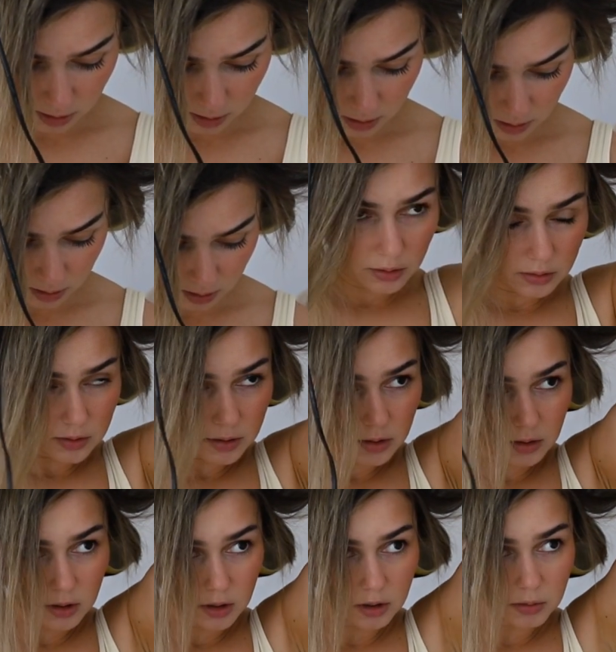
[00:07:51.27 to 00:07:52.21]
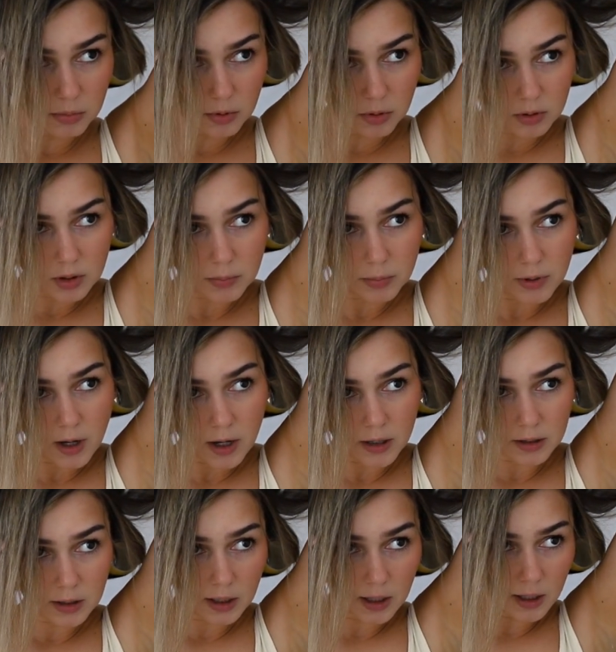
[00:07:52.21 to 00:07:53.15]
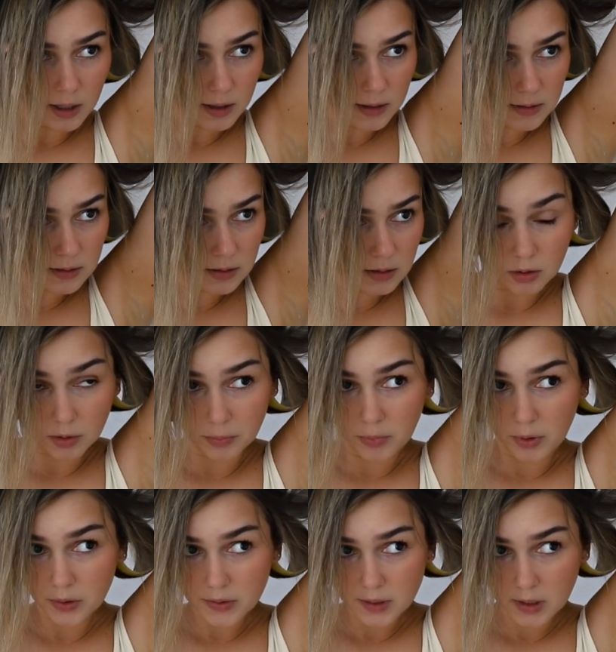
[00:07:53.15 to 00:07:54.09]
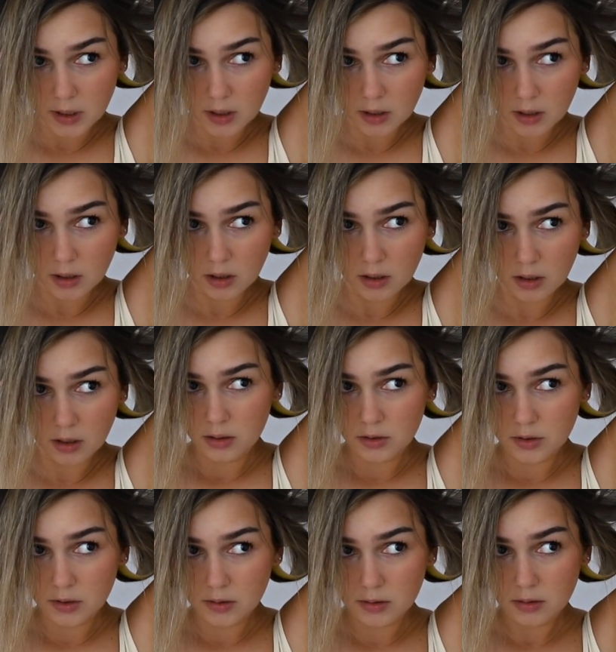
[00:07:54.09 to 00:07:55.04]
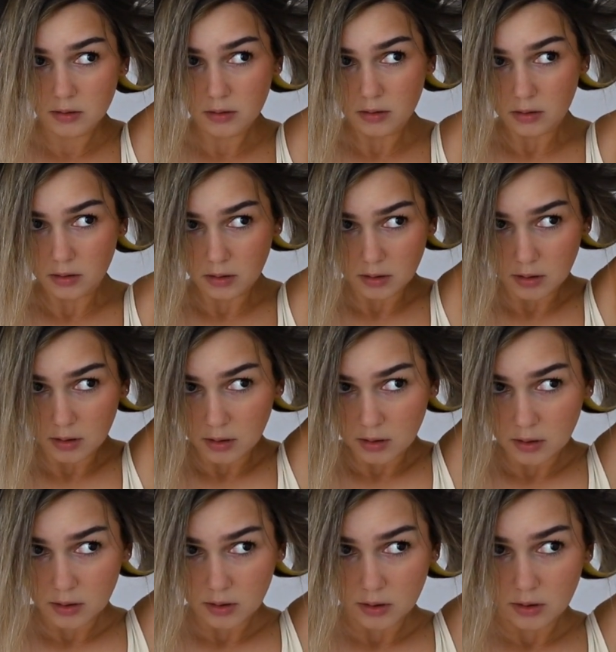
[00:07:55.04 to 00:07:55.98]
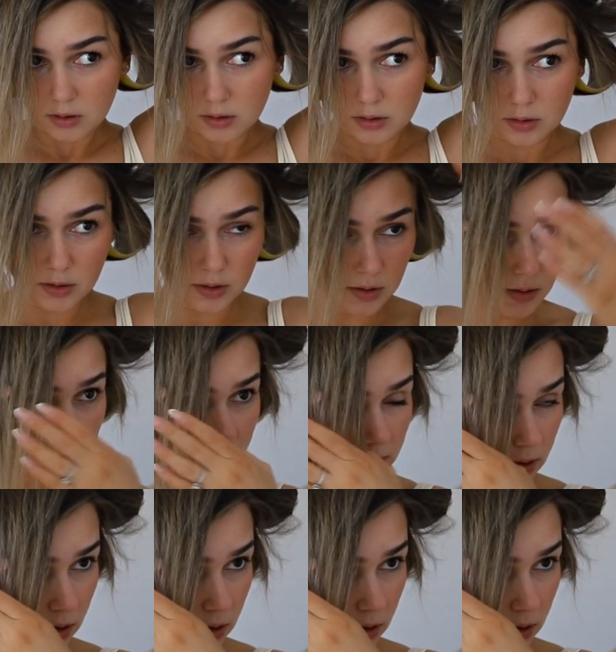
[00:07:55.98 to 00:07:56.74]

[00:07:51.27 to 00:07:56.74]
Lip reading: on YouTube or a podcast or music and just do this